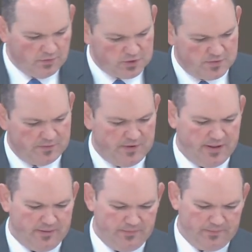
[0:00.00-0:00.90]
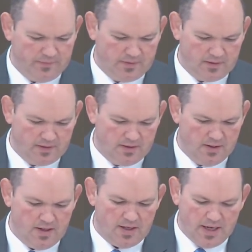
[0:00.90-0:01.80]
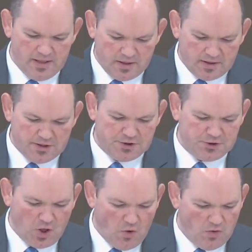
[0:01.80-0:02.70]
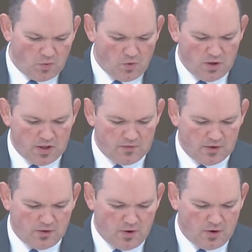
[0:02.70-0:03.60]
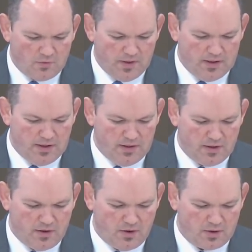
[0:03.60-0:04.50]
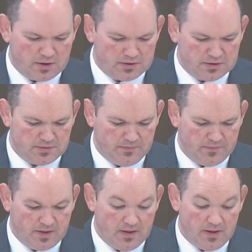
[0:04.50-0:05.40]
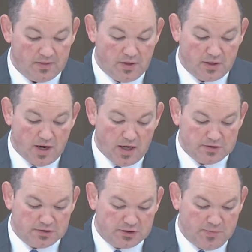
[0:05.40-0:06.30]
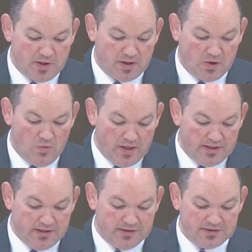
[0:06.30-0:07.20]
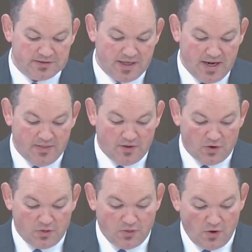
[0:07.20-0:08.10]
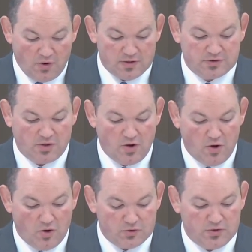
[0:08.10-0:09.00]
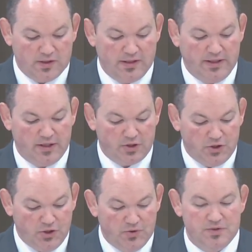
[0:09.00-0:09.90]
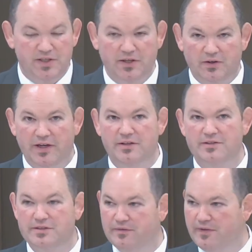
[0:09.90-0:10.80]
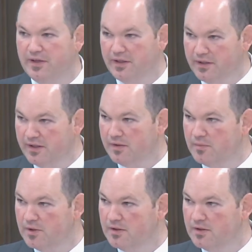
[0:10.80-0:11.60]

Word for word: Verse 15. In that they show the work of the law written in their hearts, their conscience bearing witness, and their thoughts alternately accusing or else defending them.